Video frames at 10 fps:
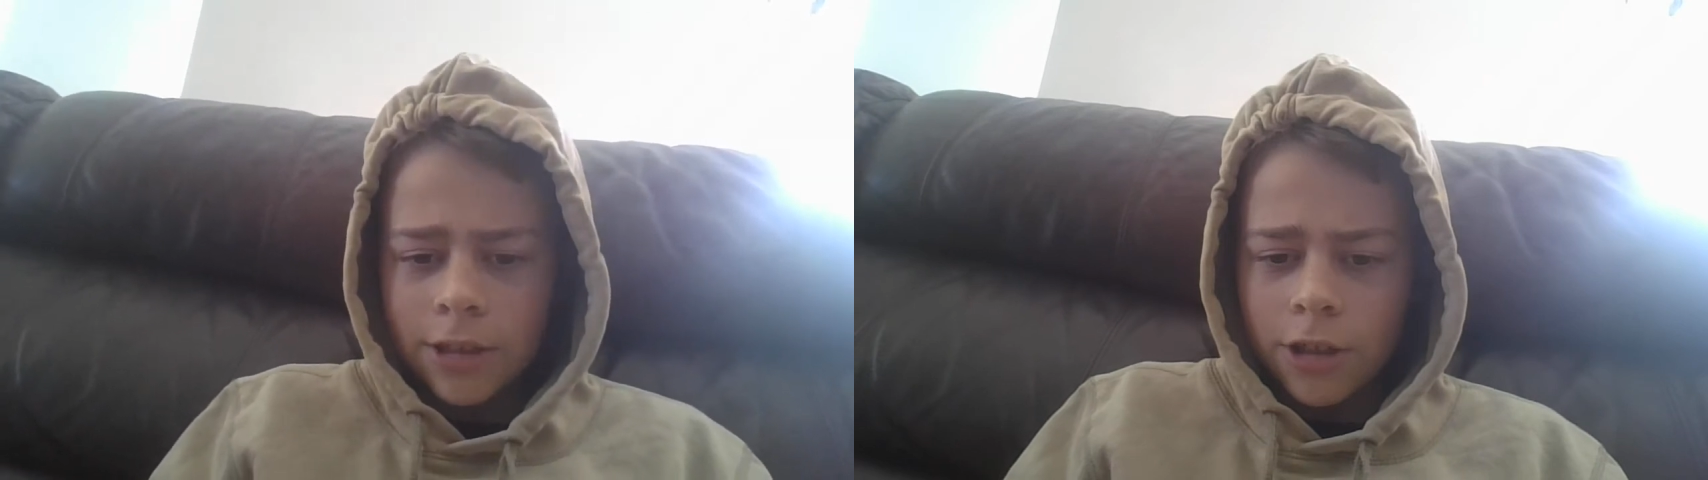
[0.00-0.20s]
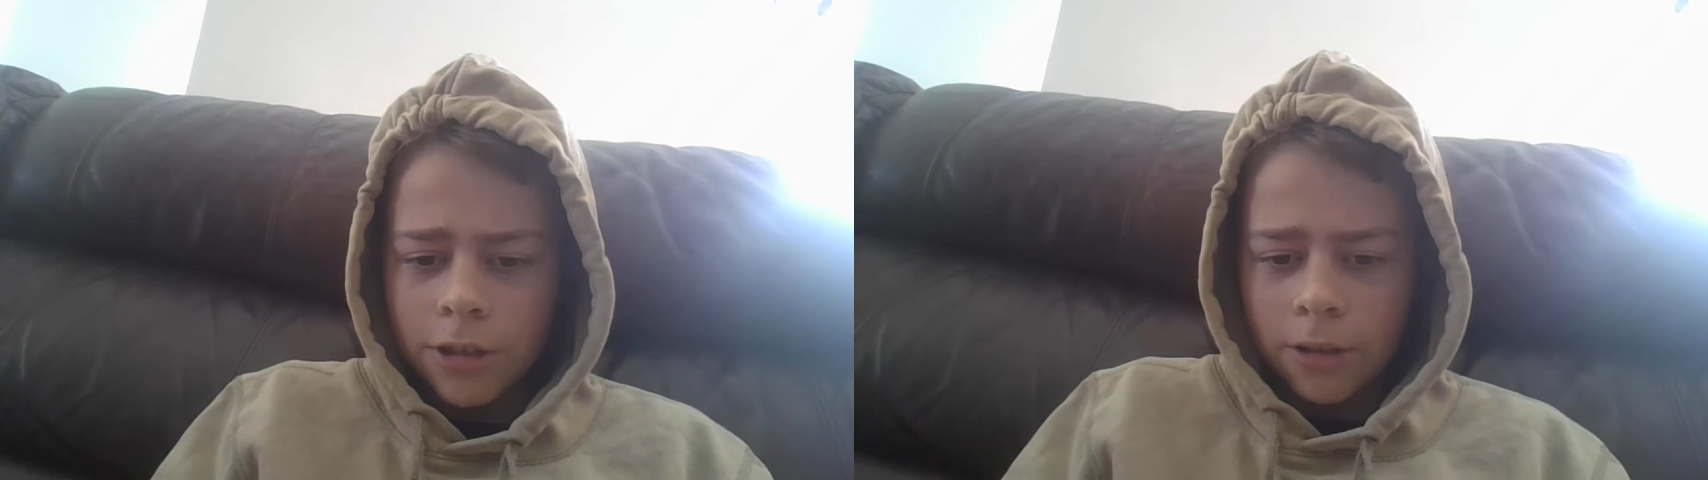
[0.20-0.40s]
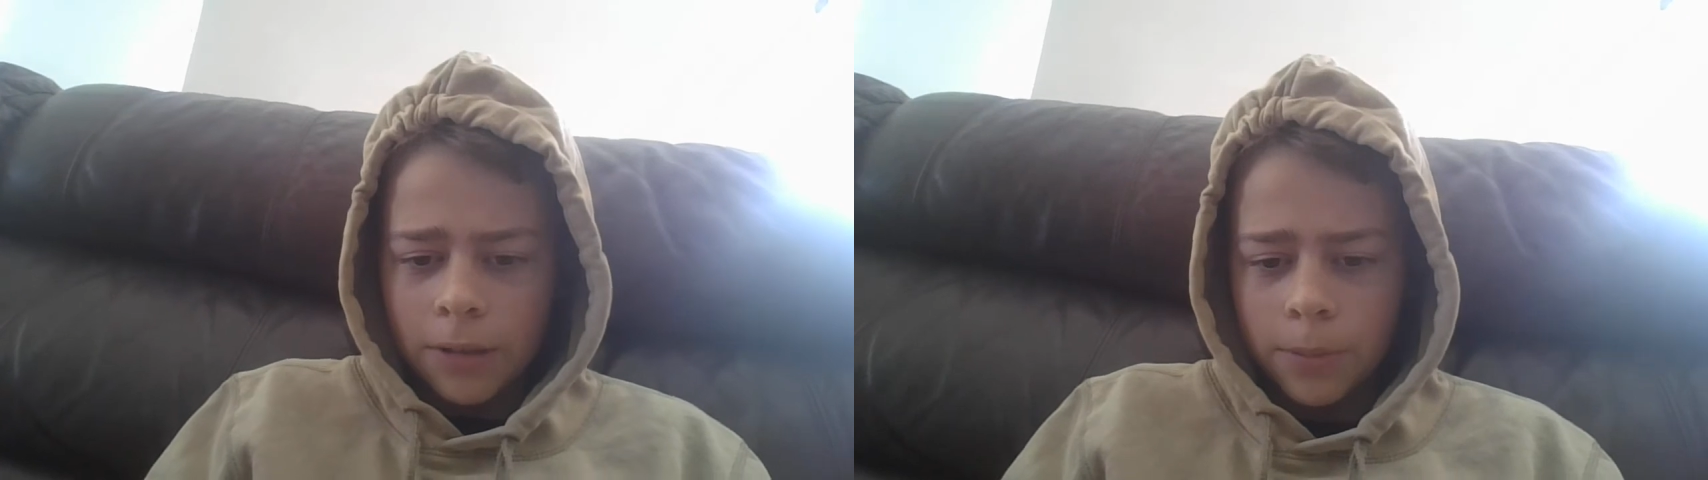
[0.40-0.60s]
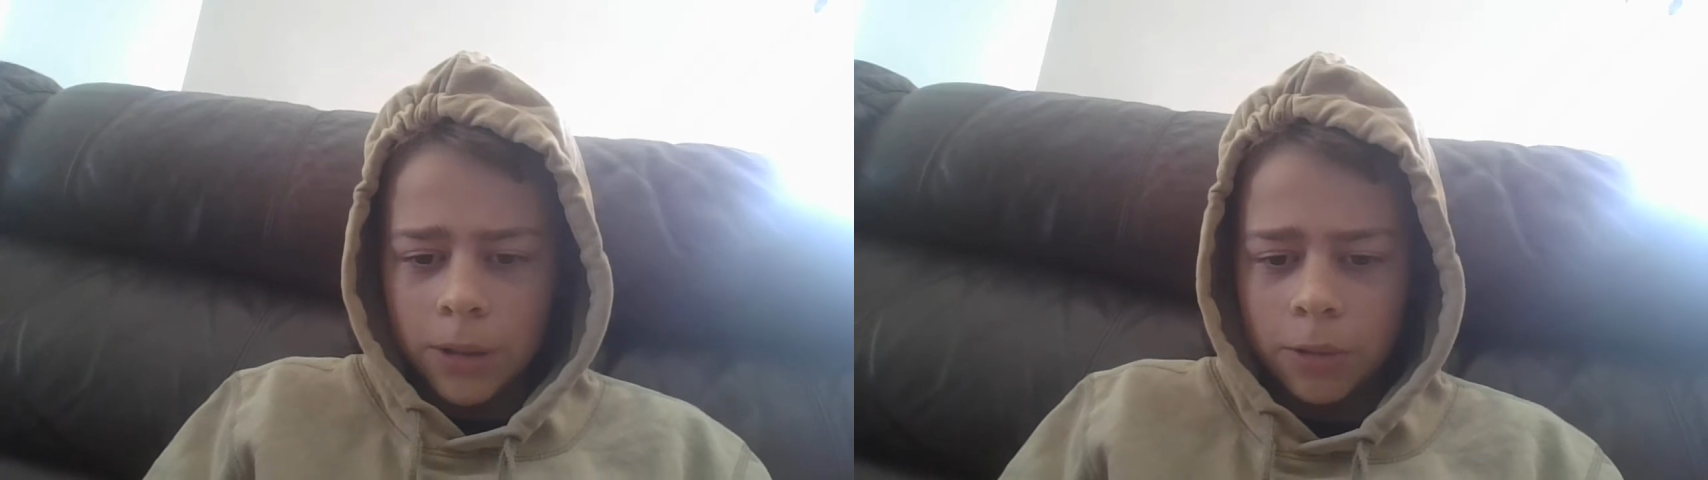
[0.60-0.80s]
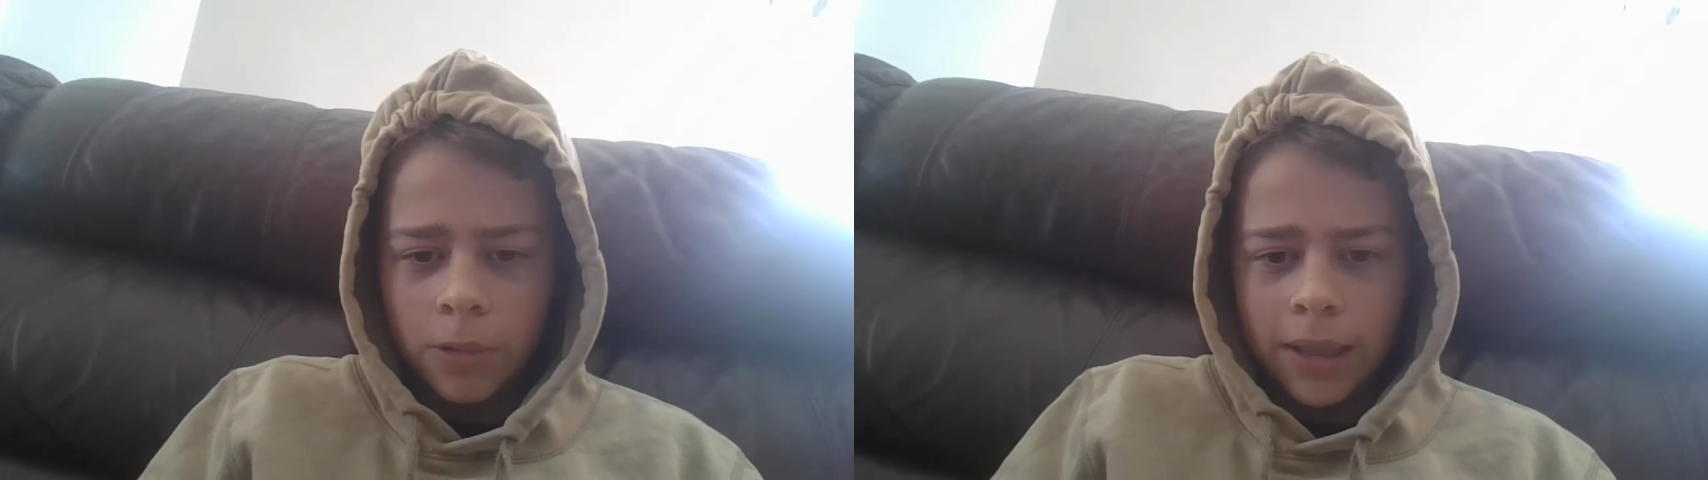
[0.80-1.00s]
33
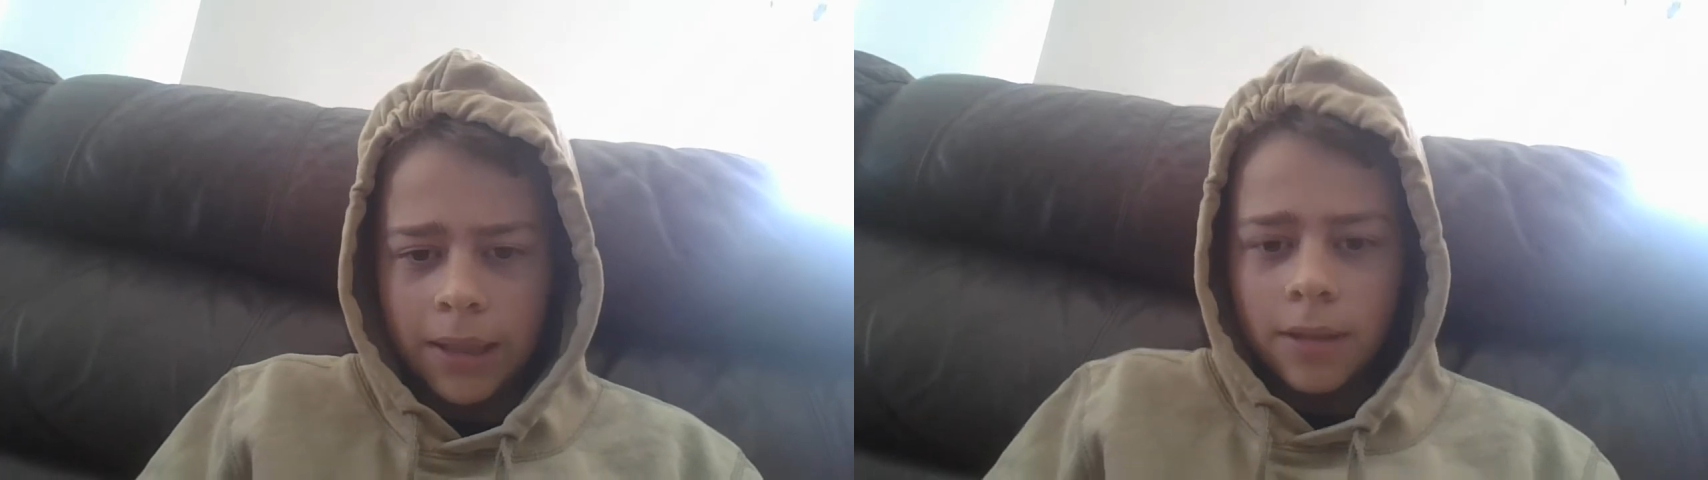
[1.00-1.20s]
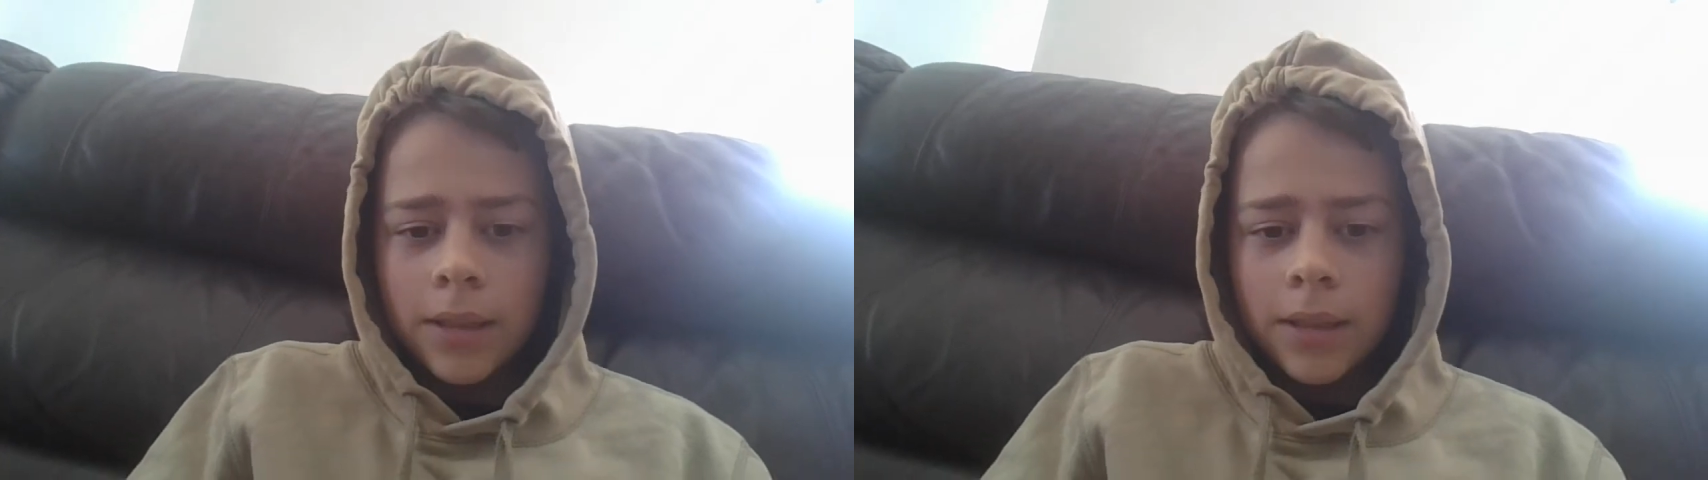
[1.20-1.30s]
point win.